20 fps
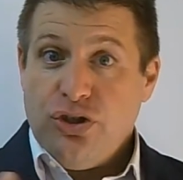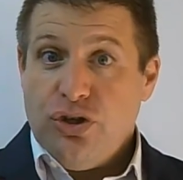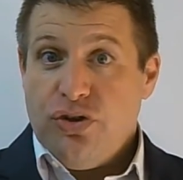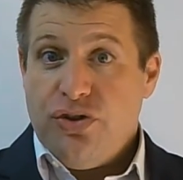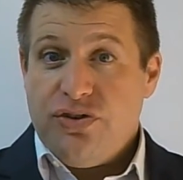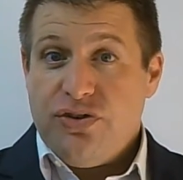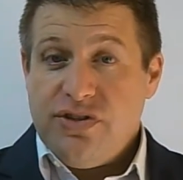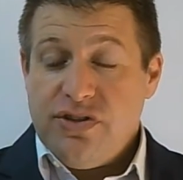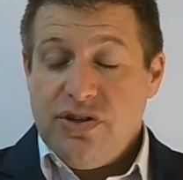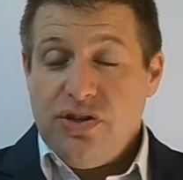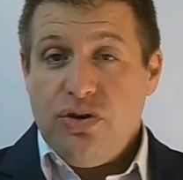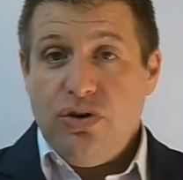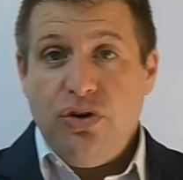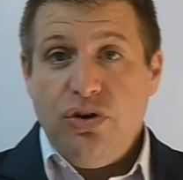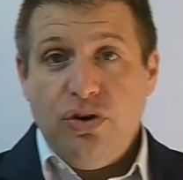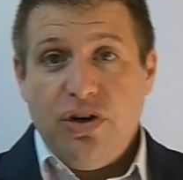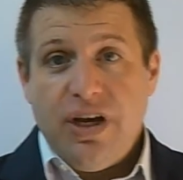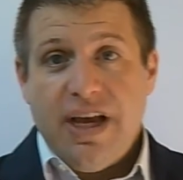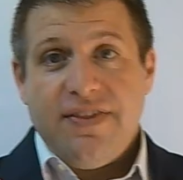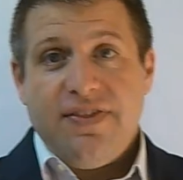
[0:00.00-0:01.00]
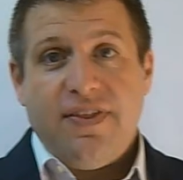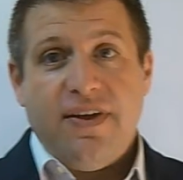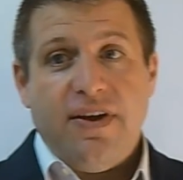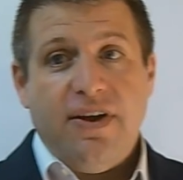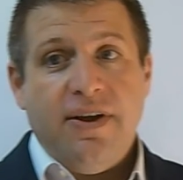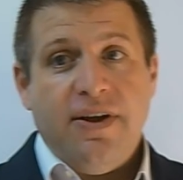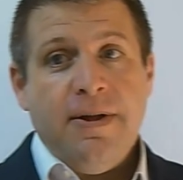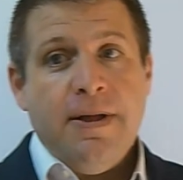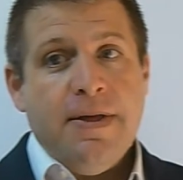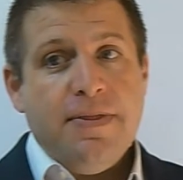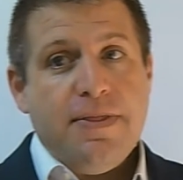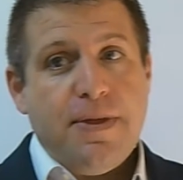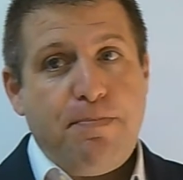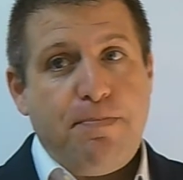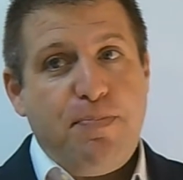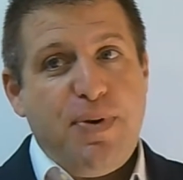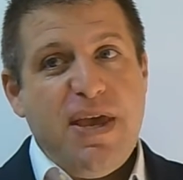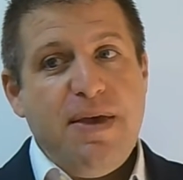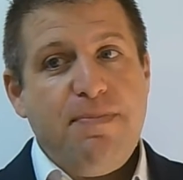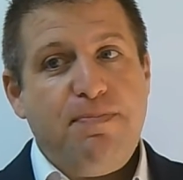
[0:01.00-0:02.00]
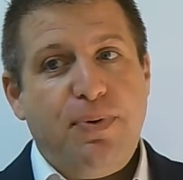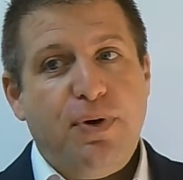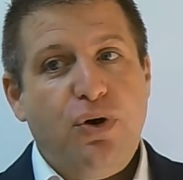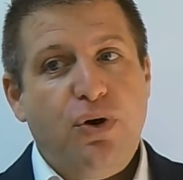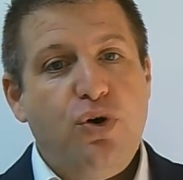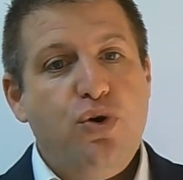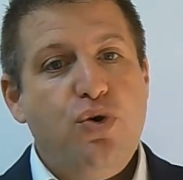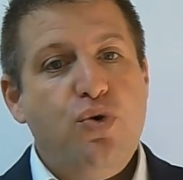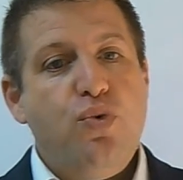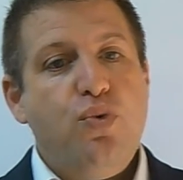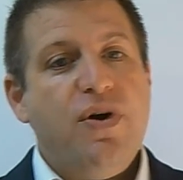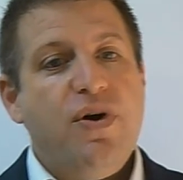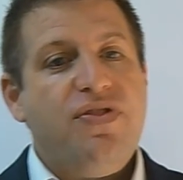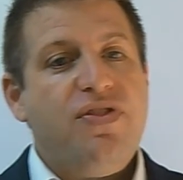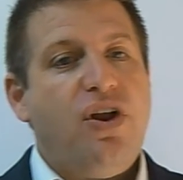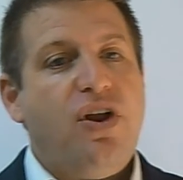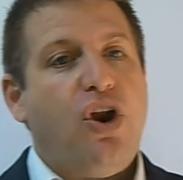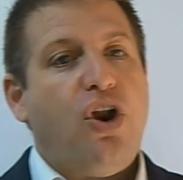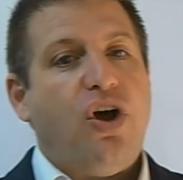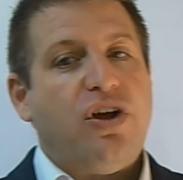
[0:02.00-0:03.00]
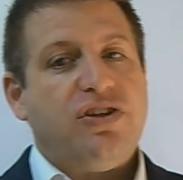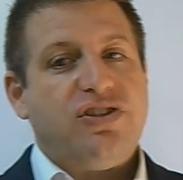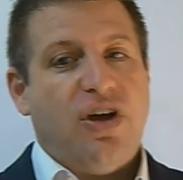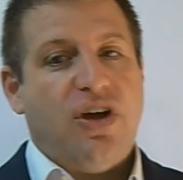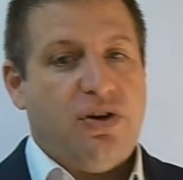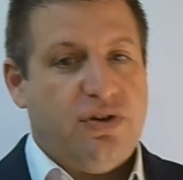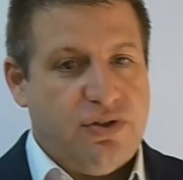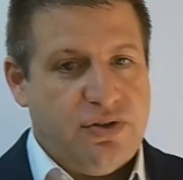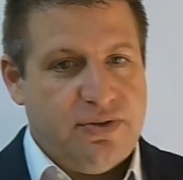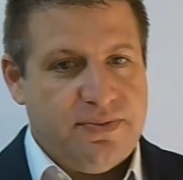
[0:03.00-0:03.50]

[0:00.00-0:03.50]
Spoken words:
You look at the people who win the lotto,